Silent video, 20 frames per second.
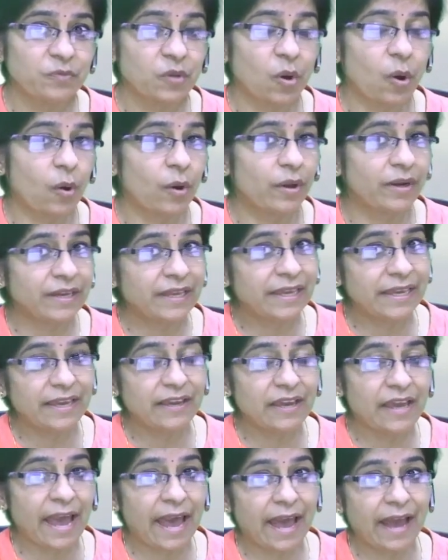or
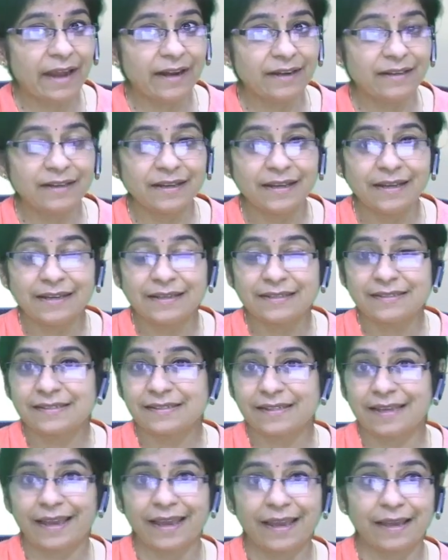he had,
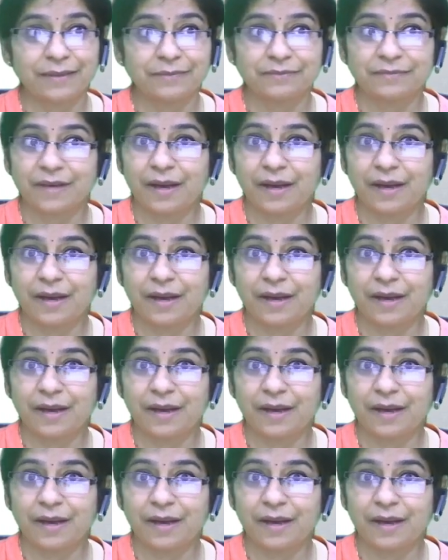say,